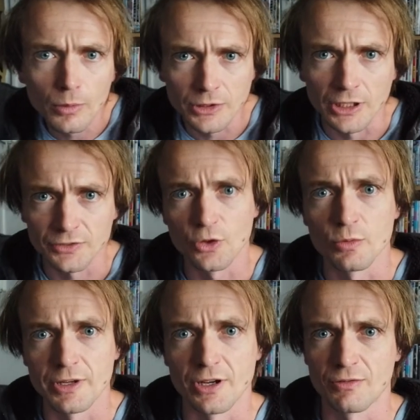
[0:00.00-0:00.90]
Yes, follow
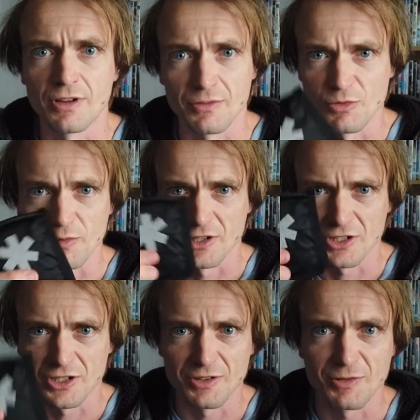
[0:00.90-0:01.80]
following me now. At the moment,
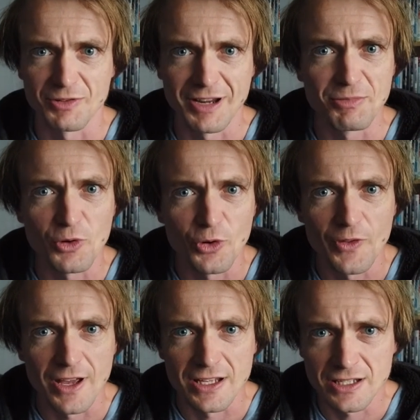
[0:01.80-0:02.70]
it's just going to keep going
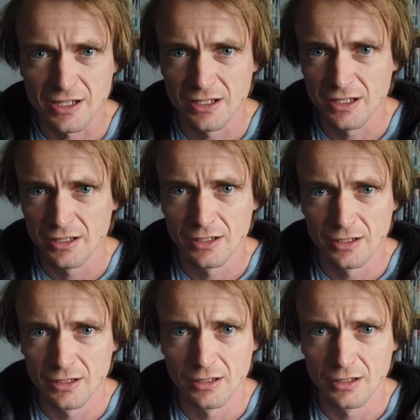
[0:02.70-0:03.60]
on this.
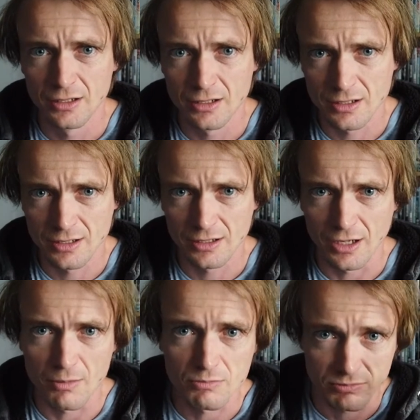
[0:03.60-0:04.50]

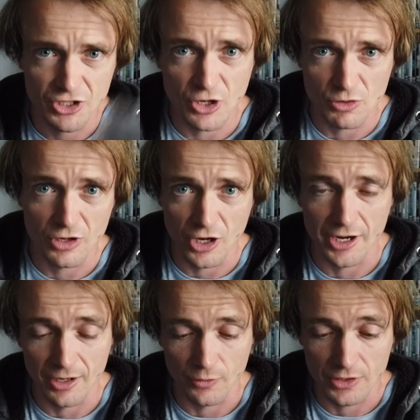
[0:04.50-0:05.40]
I'm still
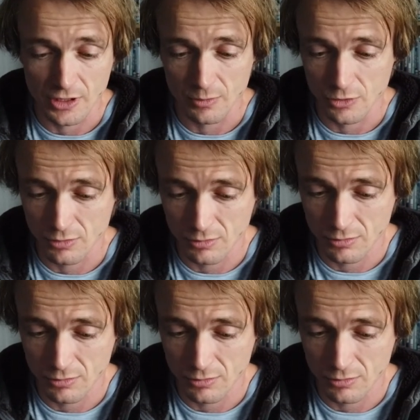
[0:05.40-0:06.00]
dialing on this camera.